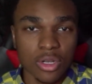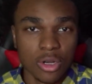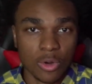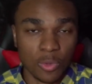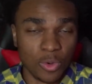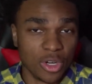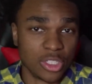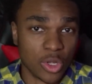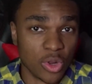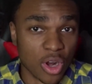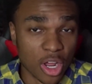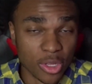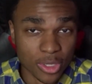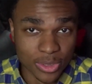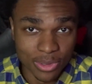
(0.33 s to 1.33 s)
What is going on,
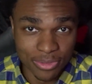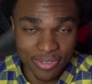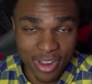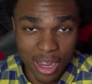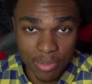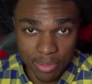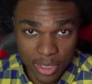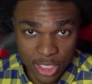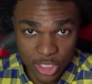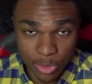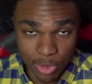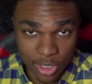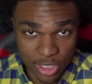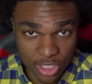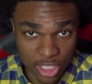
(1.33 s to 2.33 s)
YouTube fam? It's your
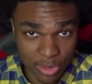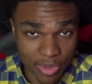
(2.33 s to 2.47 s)
boy Jake,